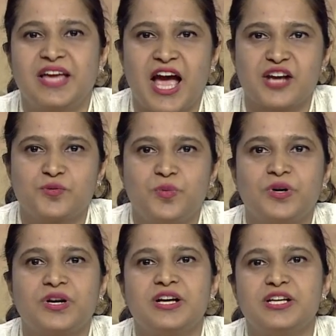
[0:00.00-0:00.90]
cash
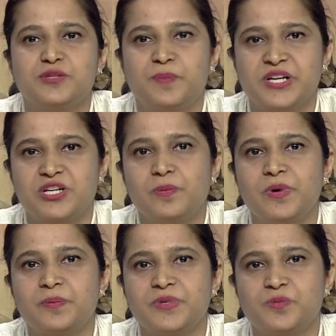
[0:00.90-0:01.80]
book, special
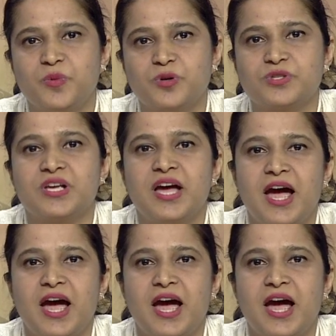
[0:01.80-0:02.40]
purpose books